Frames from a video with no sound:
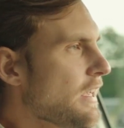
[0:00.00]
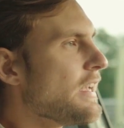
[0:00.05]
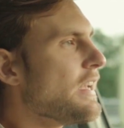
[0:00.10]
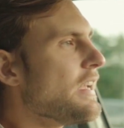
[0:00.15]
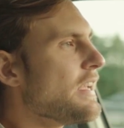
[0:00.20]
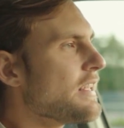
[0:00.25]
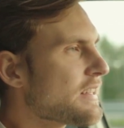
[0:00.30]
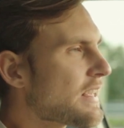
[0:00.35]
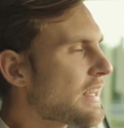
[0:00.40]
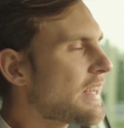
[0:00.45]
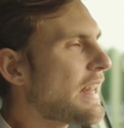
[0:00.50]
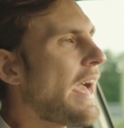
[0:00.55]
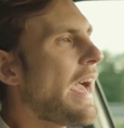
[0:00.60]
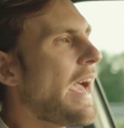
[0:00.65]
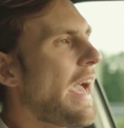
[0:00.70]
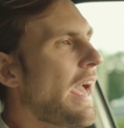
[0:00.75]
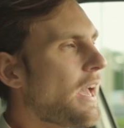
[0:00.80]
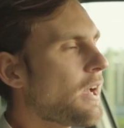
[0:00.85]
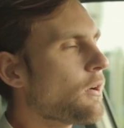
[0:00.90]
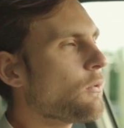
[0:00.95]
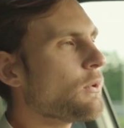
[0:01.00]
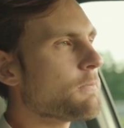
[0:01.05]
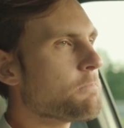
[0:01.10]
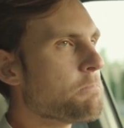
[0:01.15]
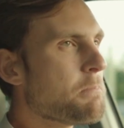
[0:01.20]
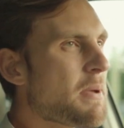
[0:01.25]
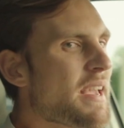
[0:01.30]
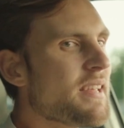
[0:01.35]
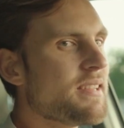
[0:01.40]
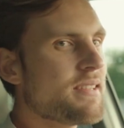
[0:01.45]
It can hang with
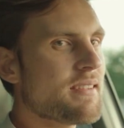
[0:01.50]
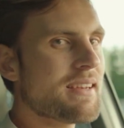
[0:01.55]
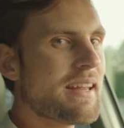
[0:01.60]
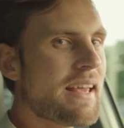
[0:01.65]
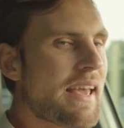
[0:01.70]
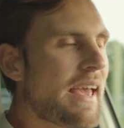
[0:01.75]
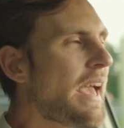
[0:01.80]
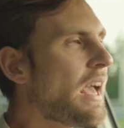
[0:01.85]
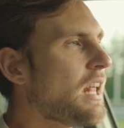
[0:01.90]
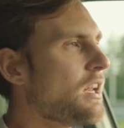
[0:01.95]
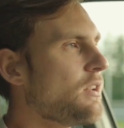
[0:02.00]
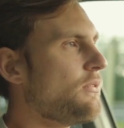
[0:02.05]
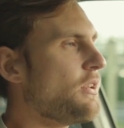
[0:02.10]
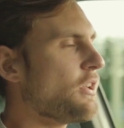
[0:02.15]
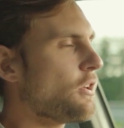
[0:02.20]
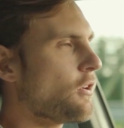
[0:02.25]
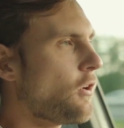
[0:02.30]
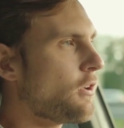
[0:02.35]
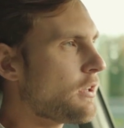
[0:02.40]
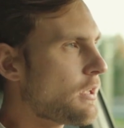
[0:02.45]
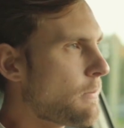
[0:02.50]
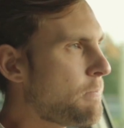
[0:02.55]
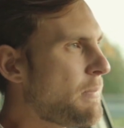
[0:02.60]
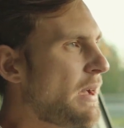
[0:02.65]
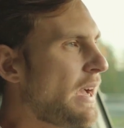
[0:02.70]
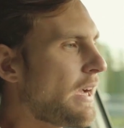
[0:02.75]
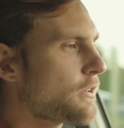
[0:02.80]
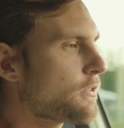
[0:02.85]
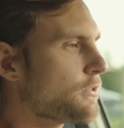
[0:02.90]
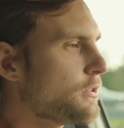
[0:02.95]
basically anything on a
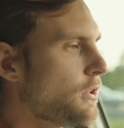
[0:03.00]
back